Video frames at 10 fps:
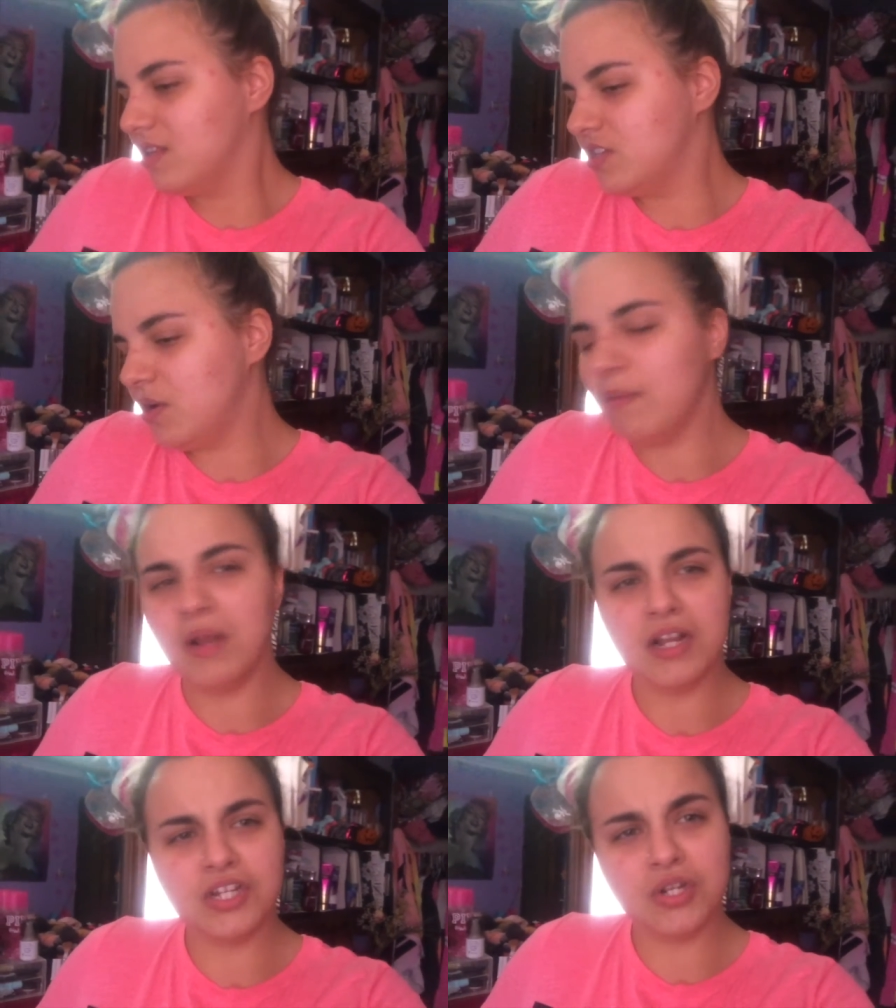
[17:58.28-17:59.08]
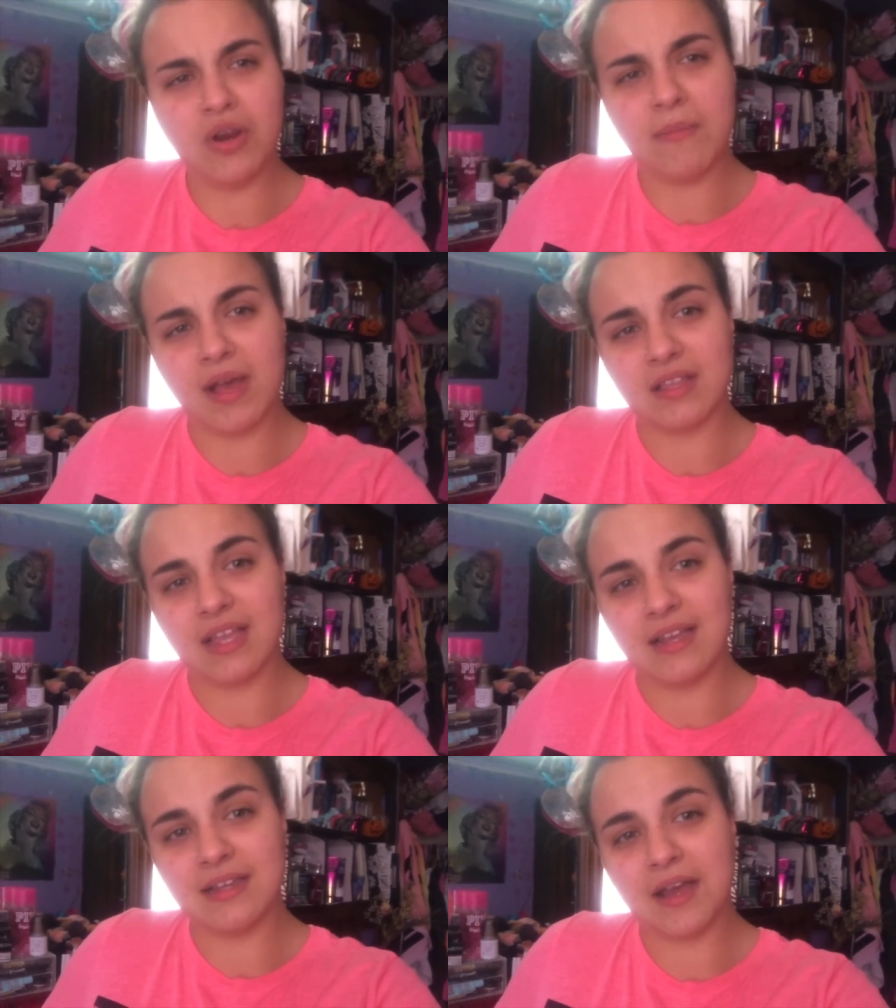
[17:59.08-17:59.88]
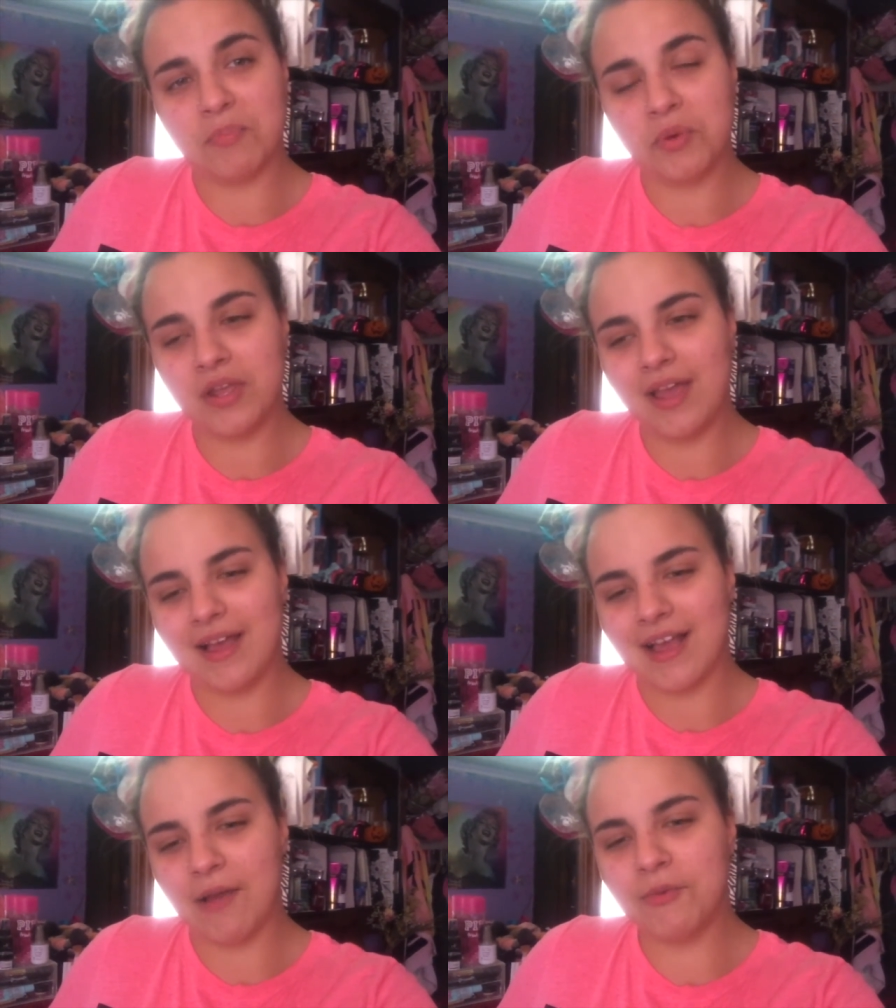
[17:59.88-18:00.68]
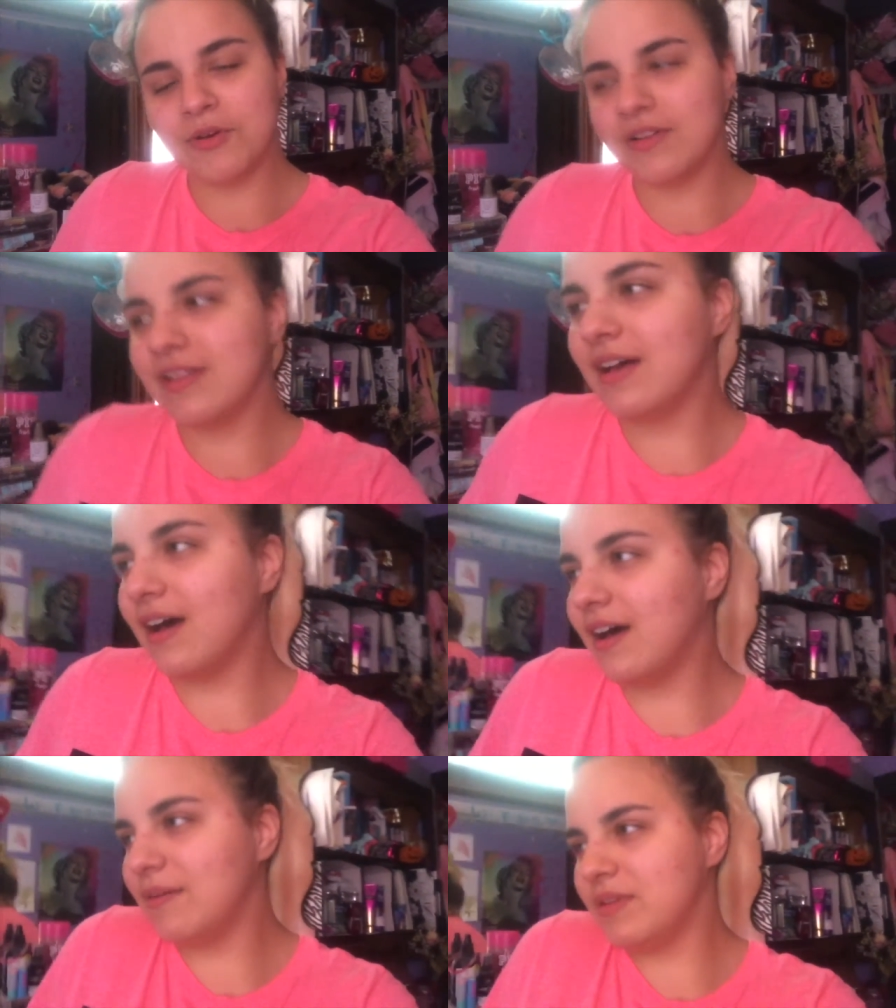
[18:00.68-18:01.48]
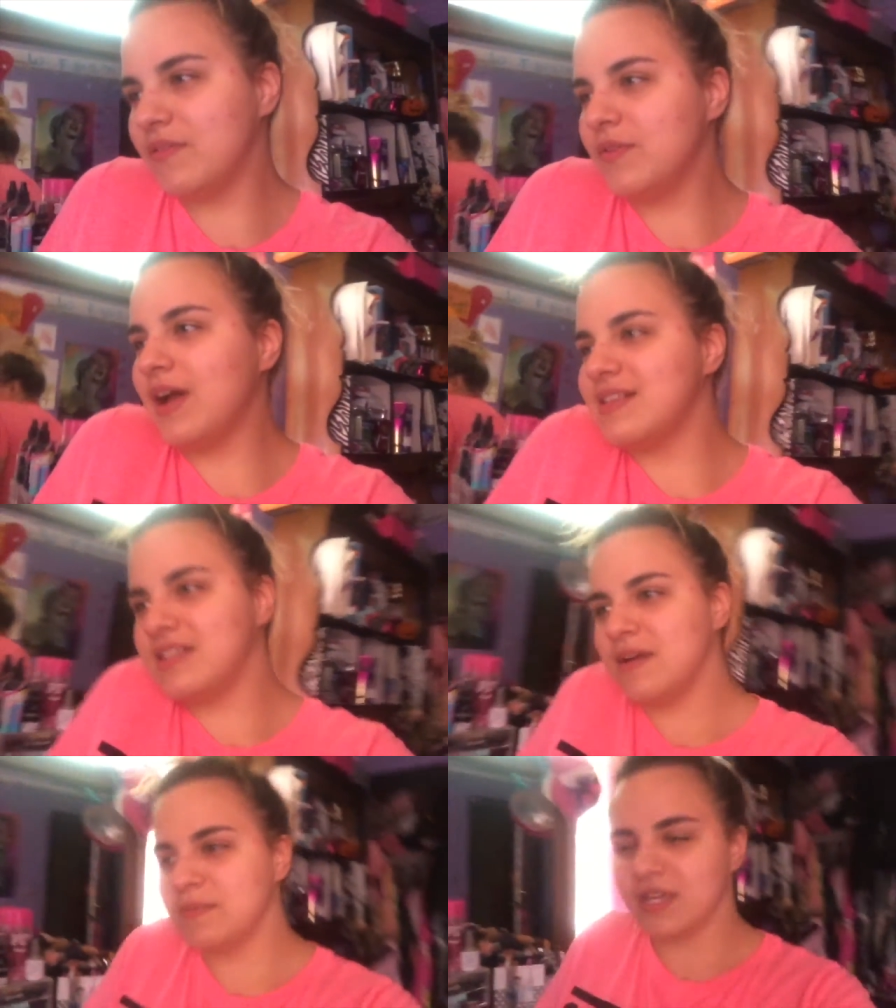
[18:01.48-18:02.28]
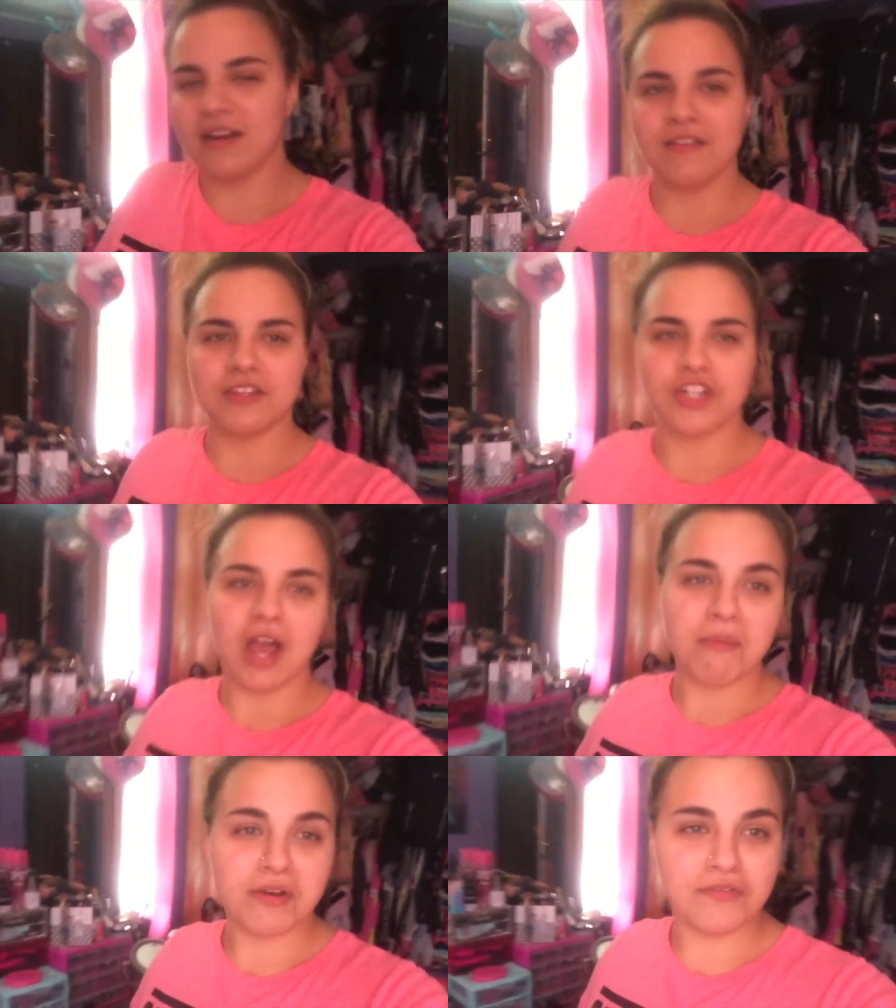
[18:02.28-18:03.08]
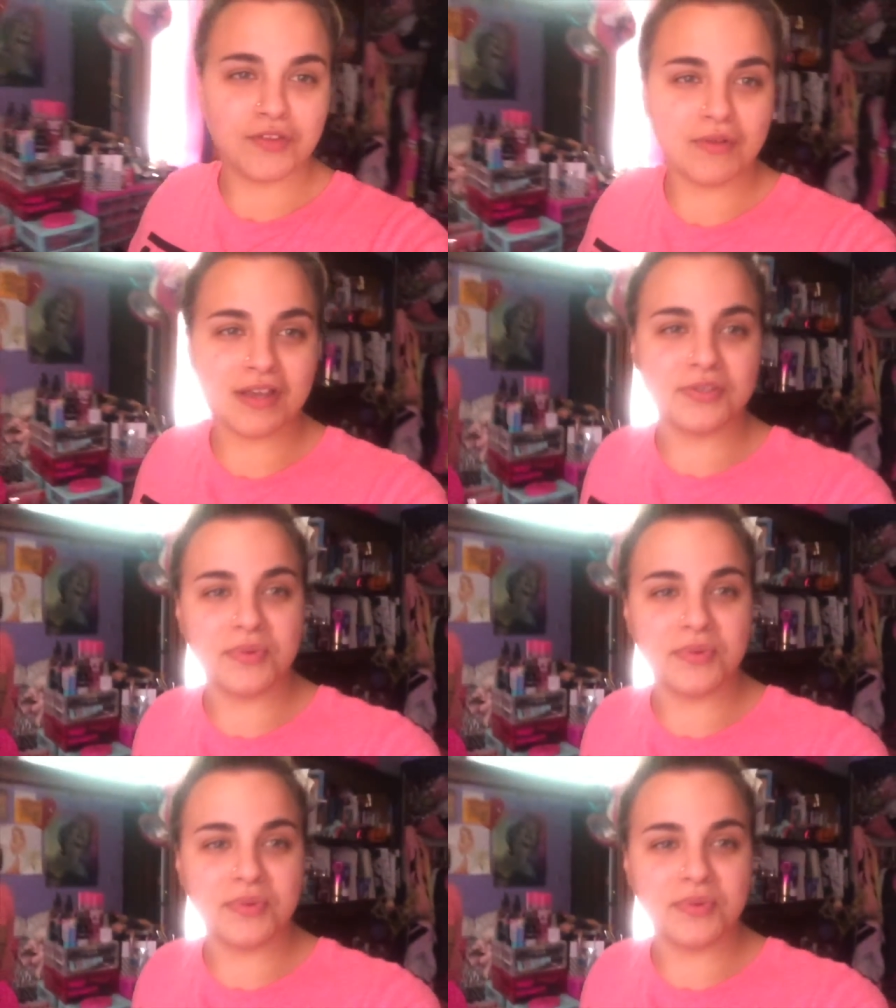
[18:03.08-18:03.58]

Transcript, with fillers: So I'm not sure about that yet, but yeah, I will um, give you guys an update on the job interview next